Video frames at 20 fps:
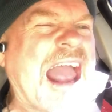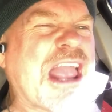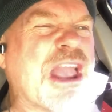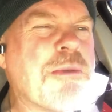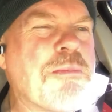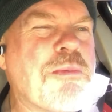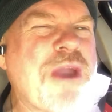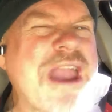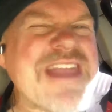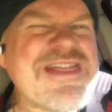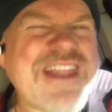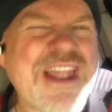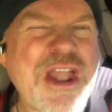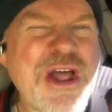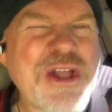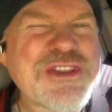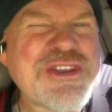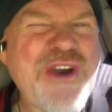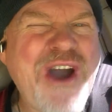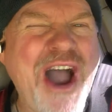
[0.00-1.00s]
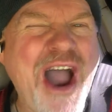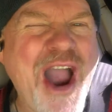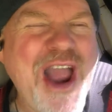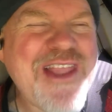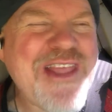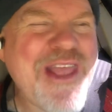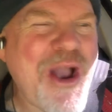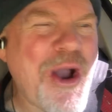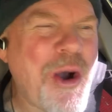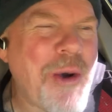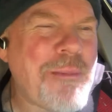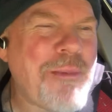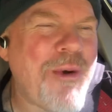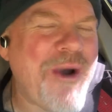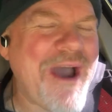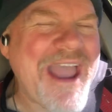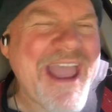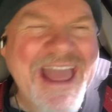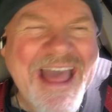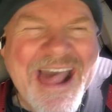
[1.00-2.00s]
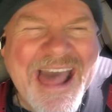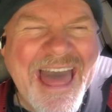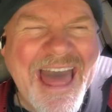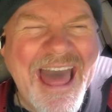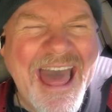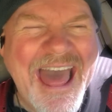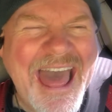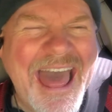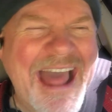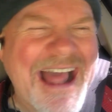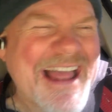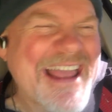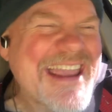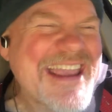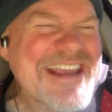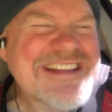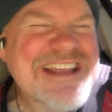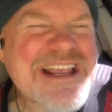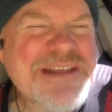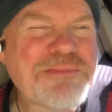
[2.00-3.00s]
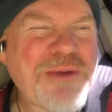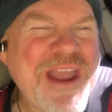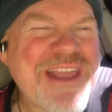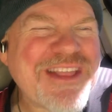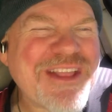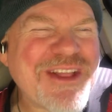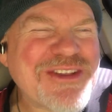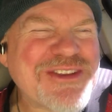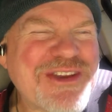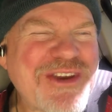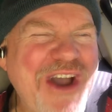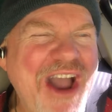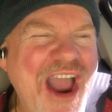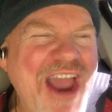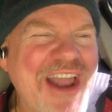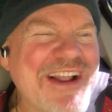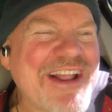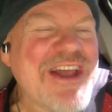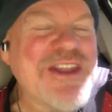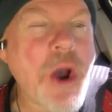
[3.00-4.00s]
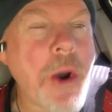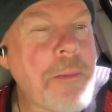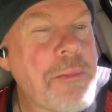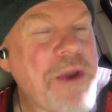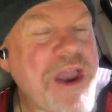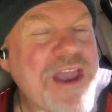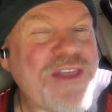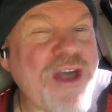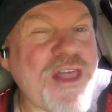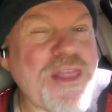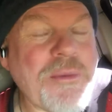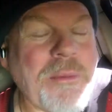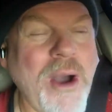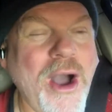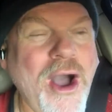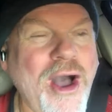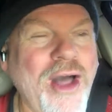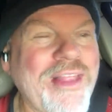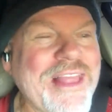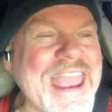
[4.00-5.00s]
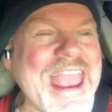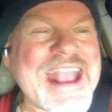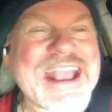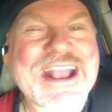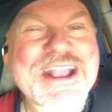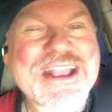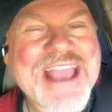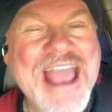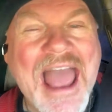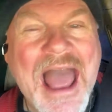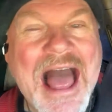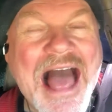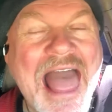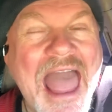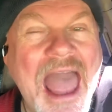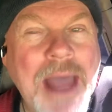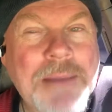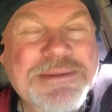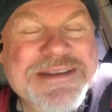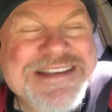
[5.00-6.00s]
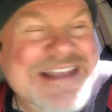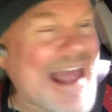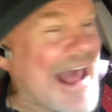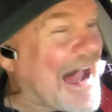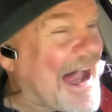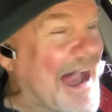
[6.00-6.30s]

you breathed a little too hard there, old boy. You just breathed a little too hard. Don't breathe on the wall; it could collapse.